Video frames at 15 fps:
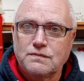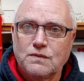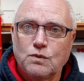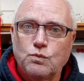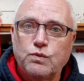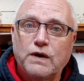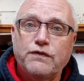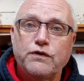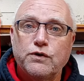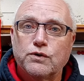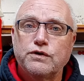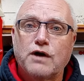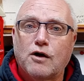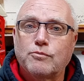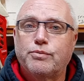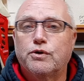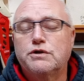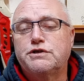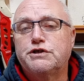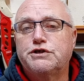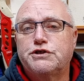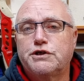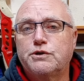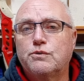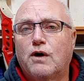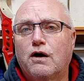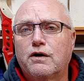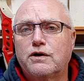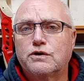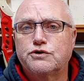whether your nock point is too
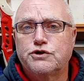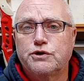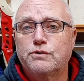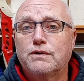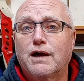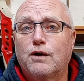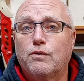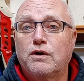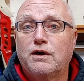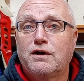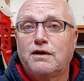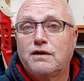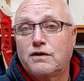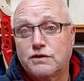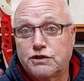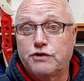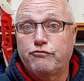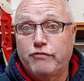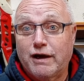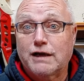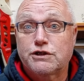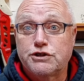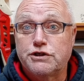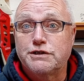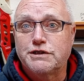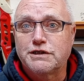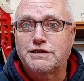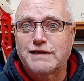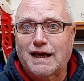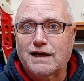high or too low, because the reaction is
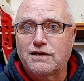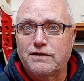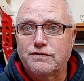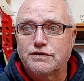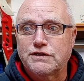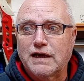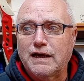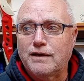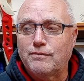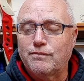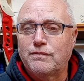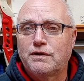exactly the same.